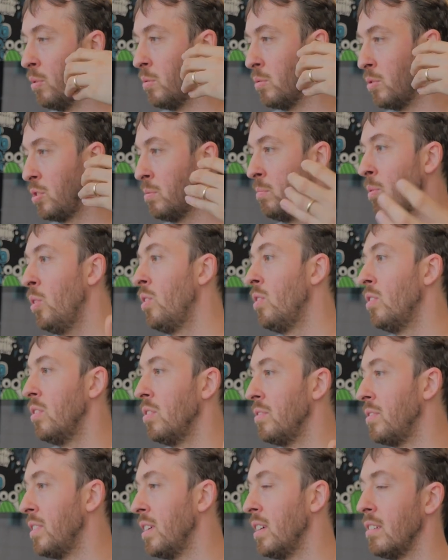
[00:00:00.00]

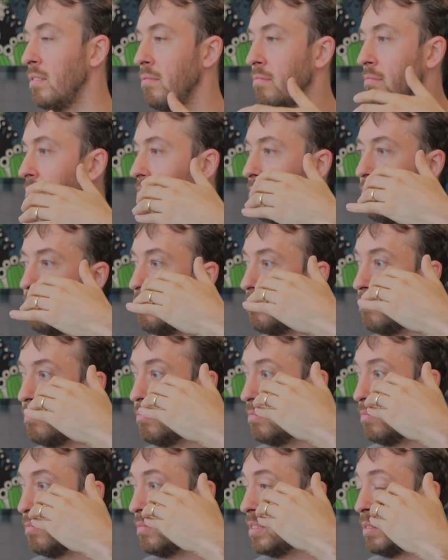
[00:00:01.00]
small that
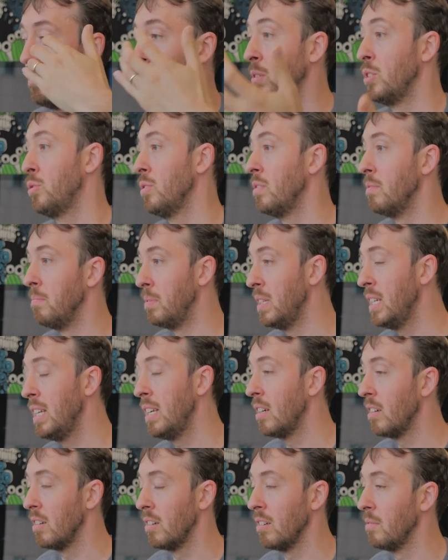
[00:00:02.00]
we shouldn't be
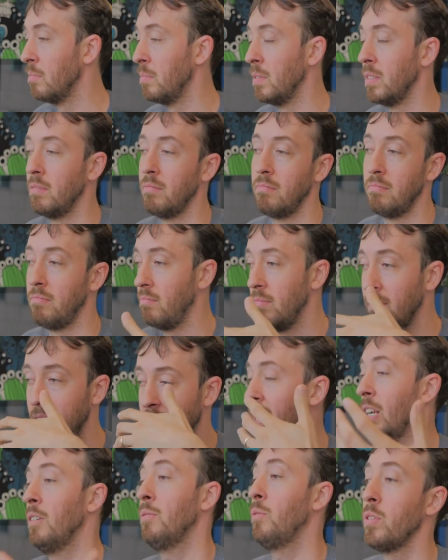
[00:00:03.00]
here, but
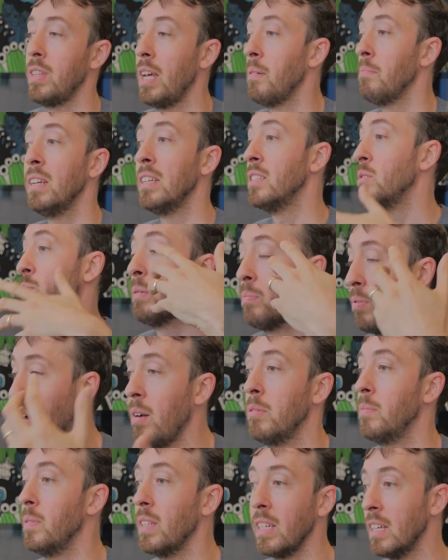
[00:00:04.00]
therefore that means we
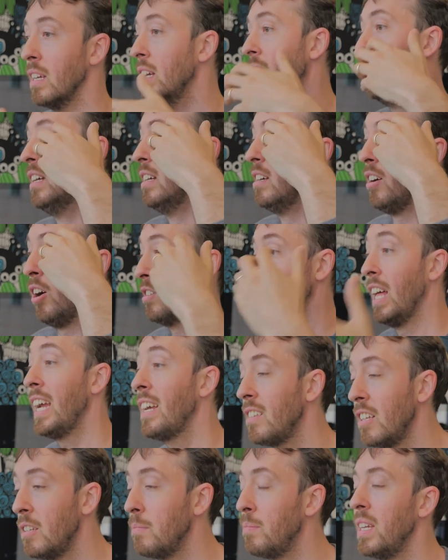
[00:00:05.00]
probably are
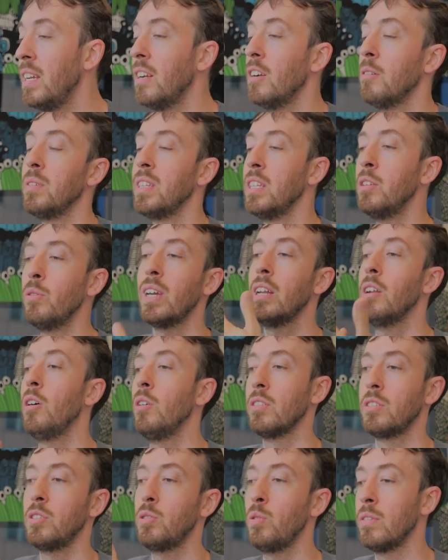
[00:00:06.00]
likely to be here. But then you get
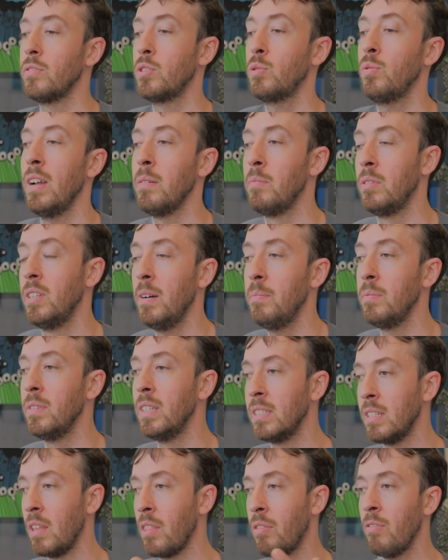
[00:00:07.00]
all sort of scrambled up in
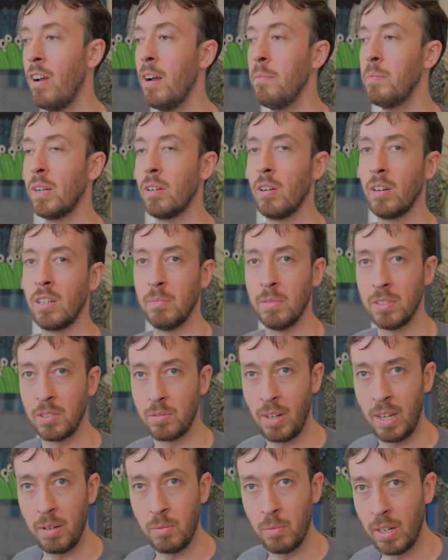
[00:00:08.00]
these anthropic arguments,
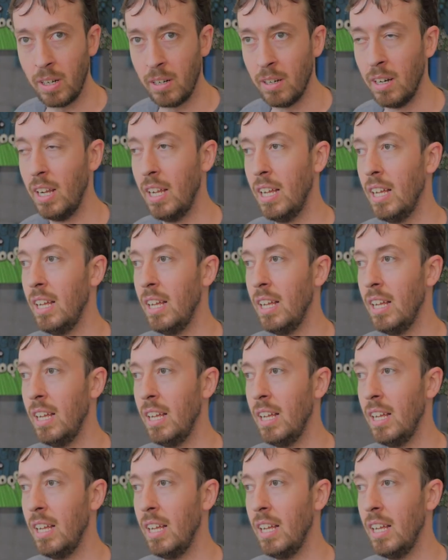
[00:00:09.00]
right, where